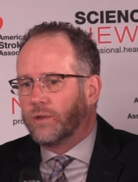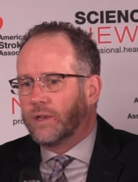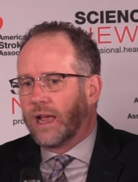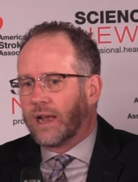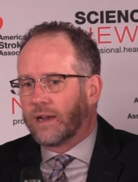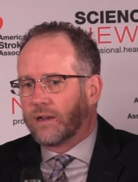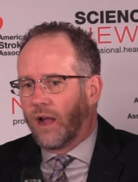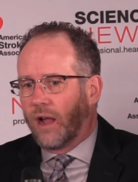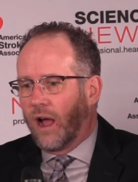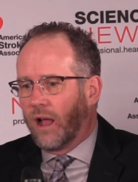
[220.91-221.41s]

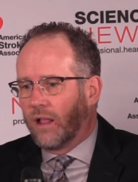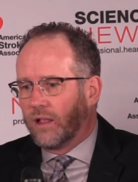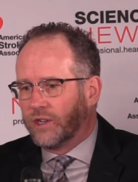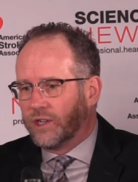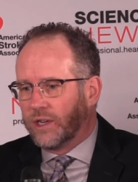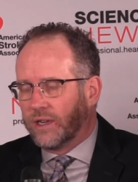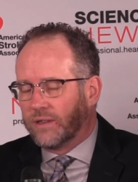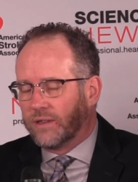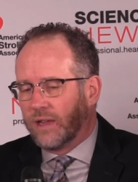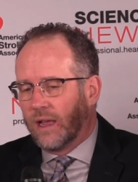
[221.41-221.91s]

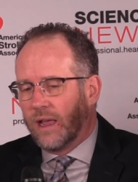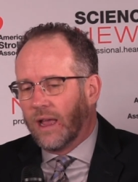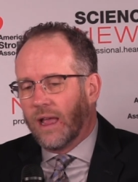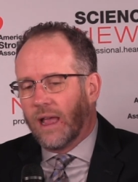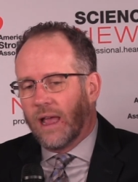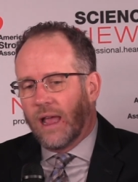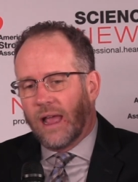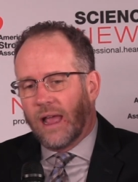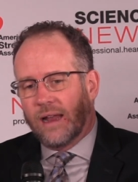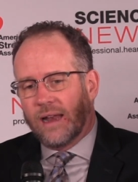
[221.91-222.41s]
technologies.
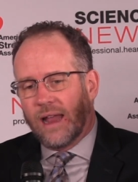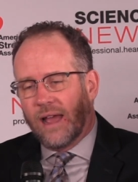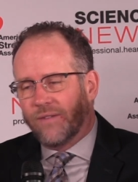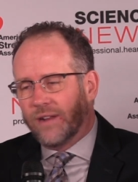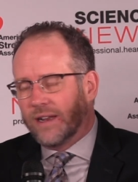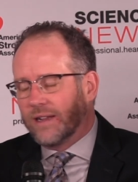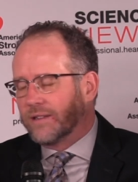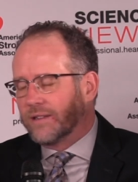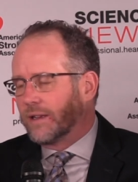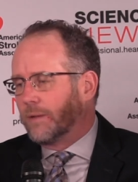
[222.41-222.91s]
And
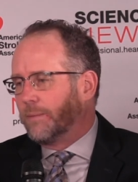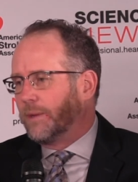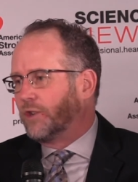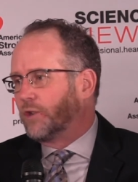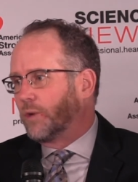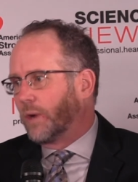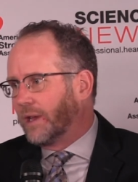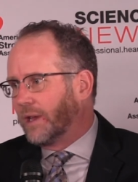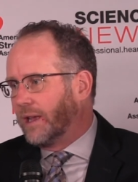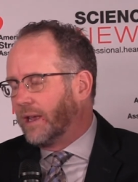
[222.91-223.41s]
evidence can be
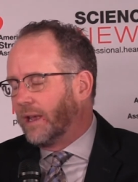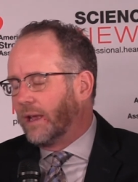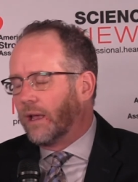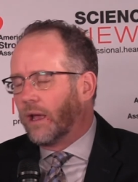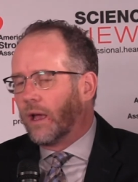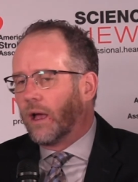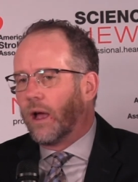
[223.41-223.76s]
tricky